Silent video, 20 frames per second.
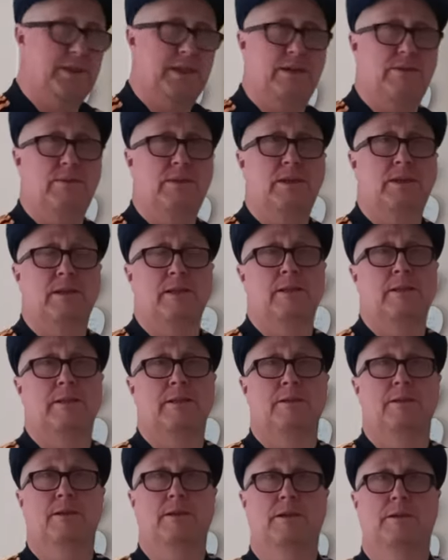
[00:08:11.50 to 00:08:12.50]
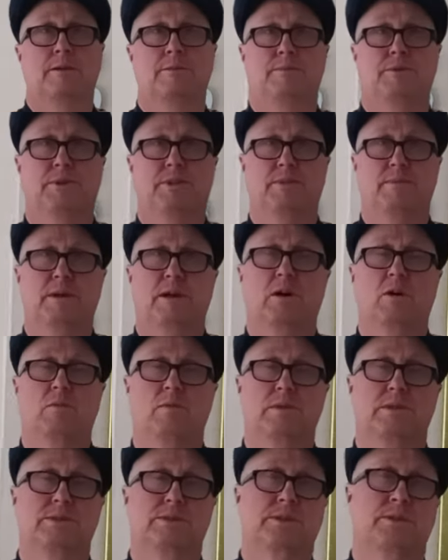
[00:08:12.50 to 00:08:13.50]
down. Uh, but at the
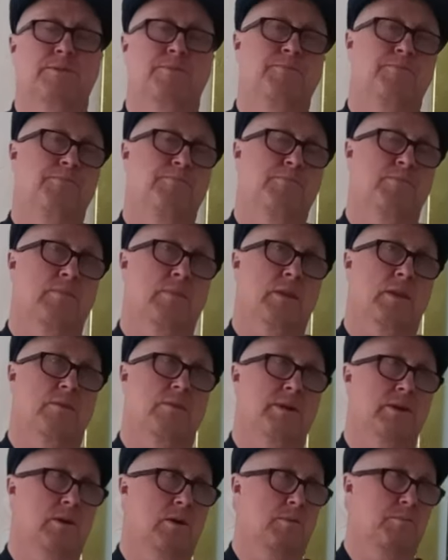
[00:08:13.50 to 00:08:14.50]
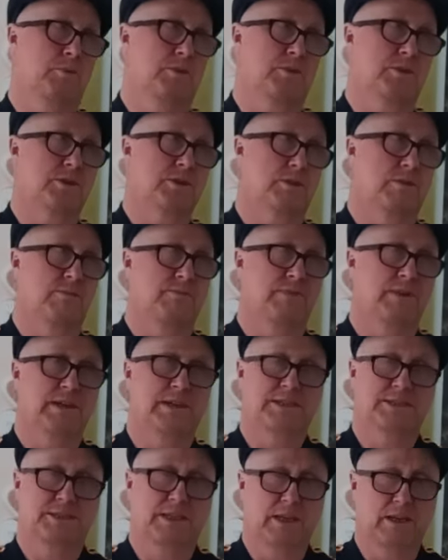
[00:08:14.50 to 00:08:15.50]
moment, when I put this on
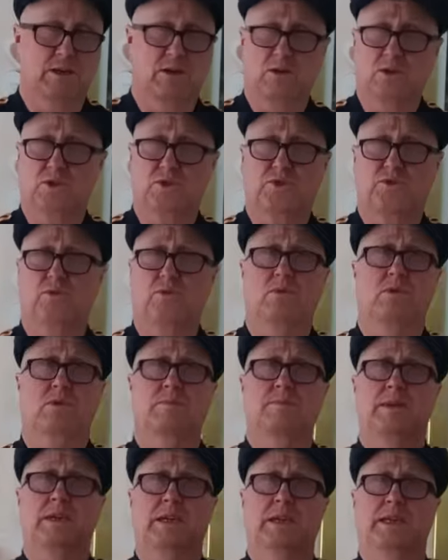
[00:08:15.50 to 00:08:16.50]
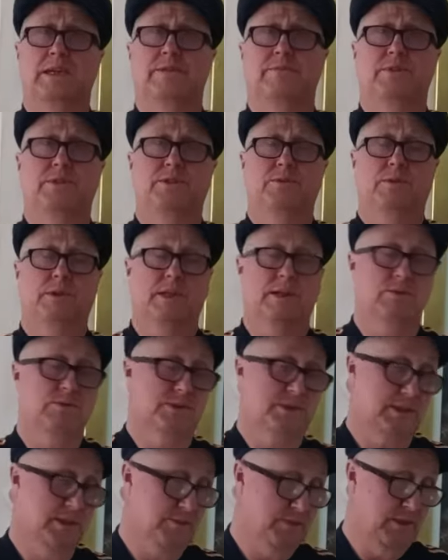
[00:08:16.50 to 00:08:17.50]
first thing, I struggle to pick individual
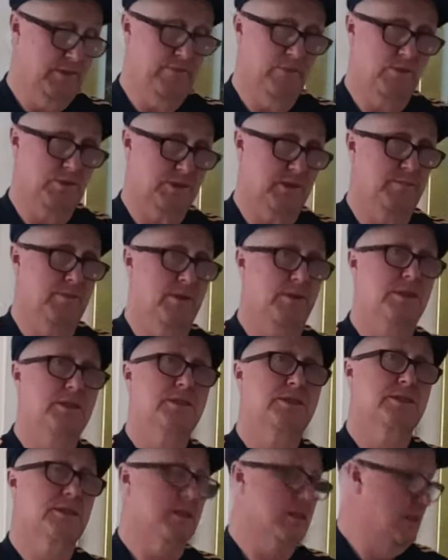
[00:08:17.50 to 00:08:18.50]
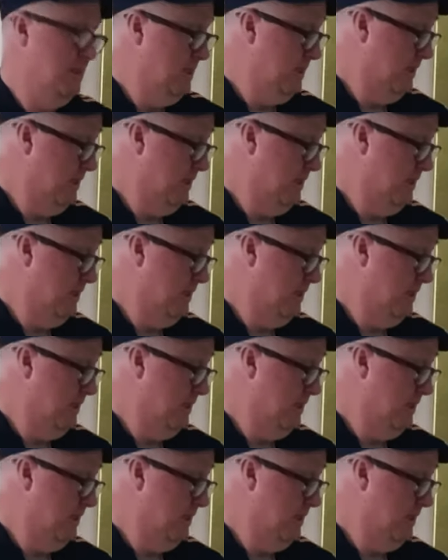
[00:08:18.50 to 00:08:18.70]
notes out. If I was to be honest,